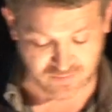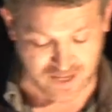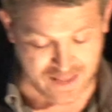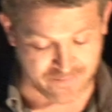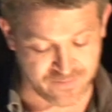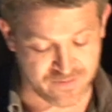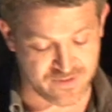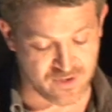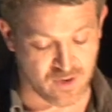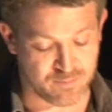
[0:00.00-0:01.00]
and
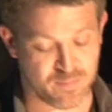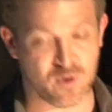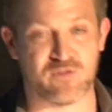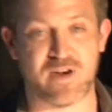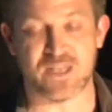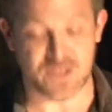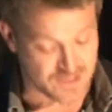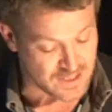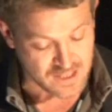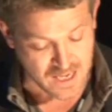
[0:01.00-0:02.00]
border
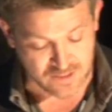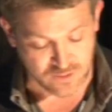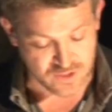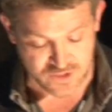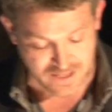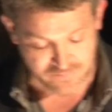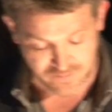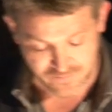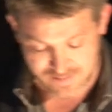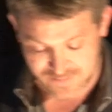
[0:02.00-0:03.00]
agency and other staff
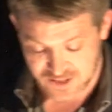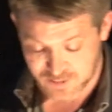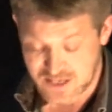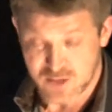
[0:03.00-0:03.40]
confirmed that to me.